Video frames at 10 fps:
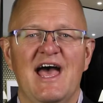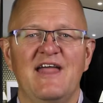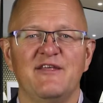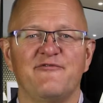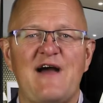
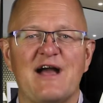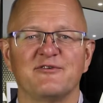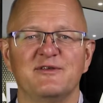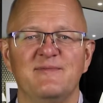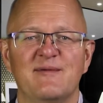and the
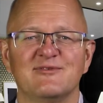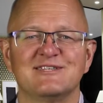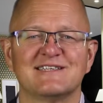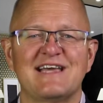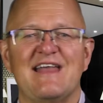faculty member
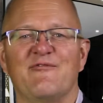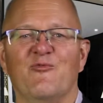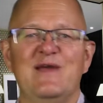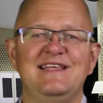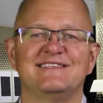just kind of
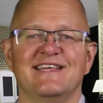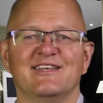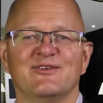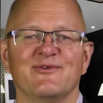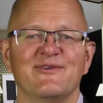wings it
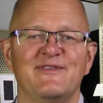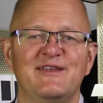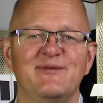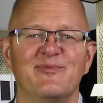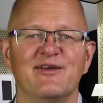during the
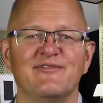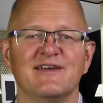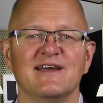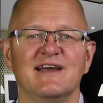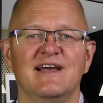debriefing.